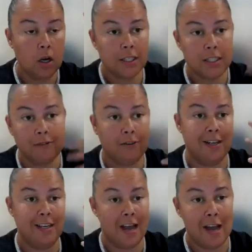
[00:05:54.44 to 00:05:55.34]
identified
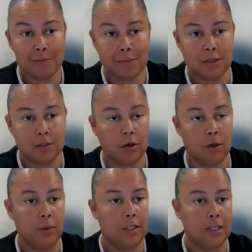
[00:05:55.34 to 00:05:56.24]
gaps. So
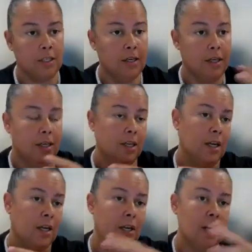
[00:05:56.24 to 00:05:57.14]
we did
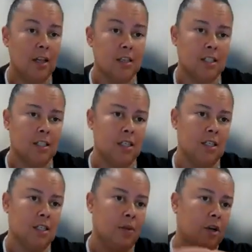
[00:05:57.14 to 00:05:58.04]
an
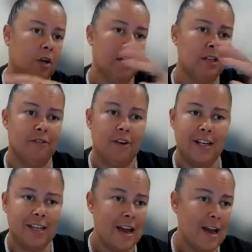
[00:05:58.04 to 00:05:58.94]
analysis, and then we identified
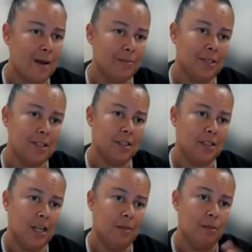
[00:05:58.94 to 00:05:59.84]
gaps
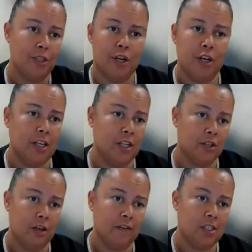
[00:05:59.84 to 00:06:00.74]
in maternity
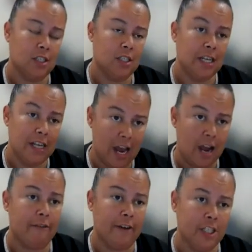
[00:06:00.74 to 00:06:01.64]
services in
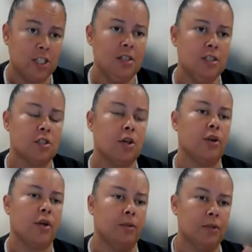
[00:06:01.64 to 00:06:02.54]
our region. So
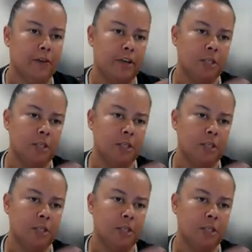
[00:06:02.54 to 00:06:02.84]
it was very